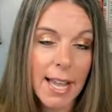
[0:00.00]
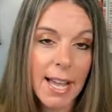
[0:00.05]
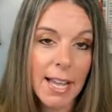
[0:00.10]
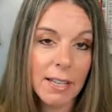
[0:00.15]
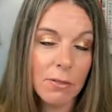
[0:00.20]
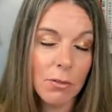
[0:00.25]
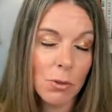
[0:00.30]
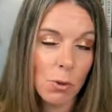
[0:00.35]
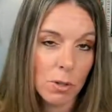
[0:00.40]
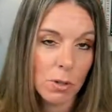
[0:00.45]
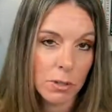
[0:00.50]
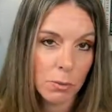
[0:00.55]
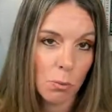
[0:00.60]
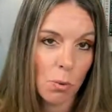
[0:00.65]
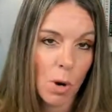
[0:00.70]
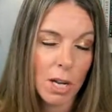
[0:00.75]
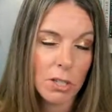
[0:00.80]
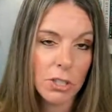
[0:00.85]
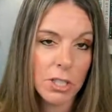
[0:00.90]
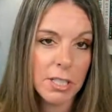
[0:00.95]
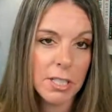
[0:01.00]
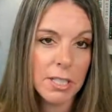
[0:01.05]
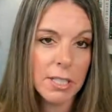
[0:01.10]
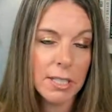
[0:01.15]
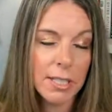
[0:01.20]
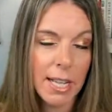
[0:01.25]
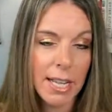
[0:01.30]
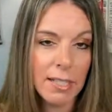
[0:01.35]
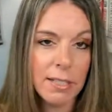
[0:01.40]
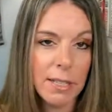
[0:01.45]
And of course, Washington
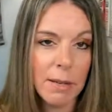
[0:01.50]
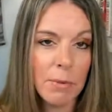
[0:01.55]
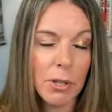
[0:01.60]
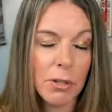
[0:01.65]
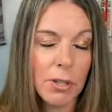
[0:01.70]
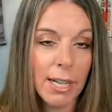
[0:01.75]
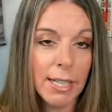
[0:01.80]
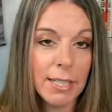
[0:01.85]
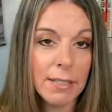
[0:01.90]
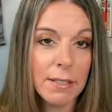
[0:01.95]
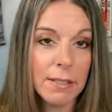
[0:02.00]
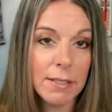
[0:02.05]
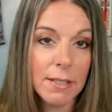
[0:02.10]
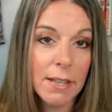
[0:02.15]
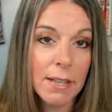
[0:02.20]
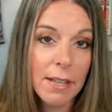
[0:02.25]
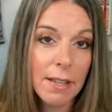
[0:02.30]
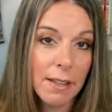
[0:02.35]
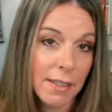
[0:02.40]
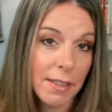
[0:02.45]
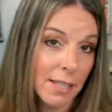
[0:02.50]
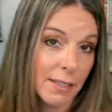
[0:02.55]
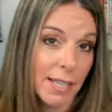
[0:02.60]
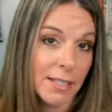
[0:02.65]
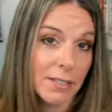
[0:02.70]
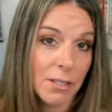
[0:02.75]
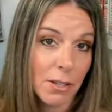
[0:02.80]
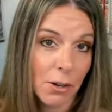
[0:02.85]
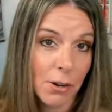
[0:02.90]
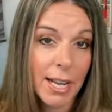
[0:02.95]
State Democrats think
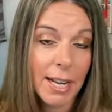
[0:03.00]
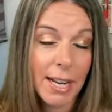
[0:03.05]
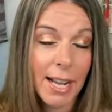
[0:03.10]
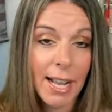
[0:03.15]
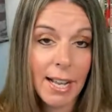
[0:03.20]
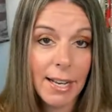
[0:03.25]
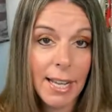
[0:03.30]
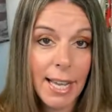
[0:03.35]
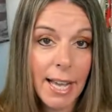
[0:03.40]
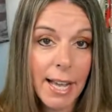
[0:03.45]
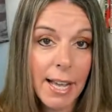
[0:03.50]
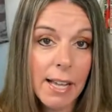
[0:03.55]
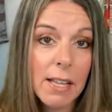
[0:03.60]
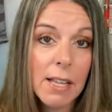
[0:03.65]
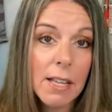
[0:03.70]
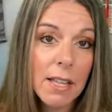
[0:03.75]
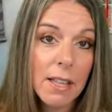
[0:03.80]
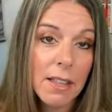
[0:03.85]
that's a great idea.